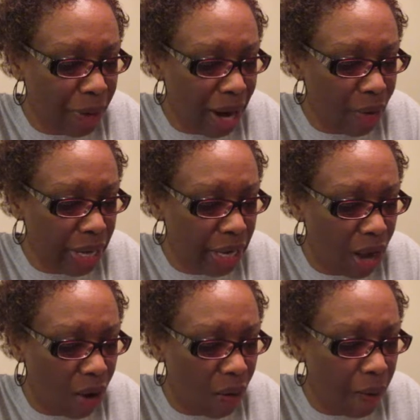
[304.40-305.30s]
power at
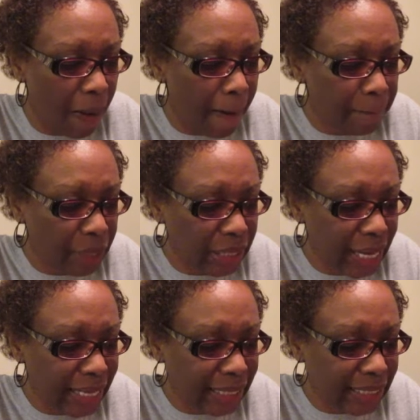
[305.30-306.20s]
all. But
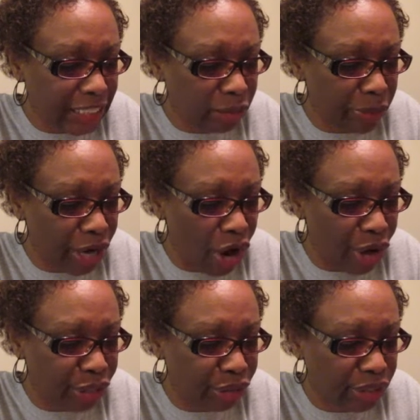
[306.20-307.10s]
lately it's been
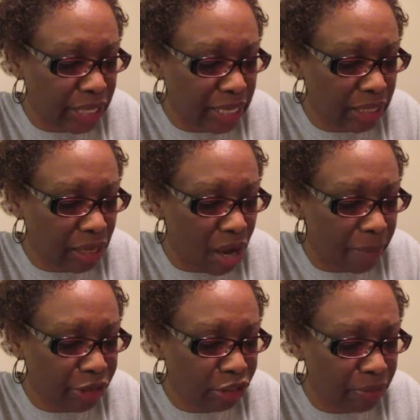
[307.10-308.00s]
harder to take the
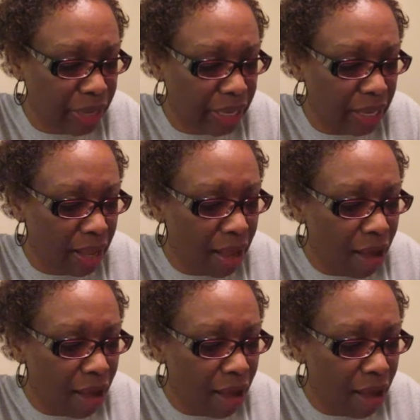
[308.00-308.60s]
commoner's money,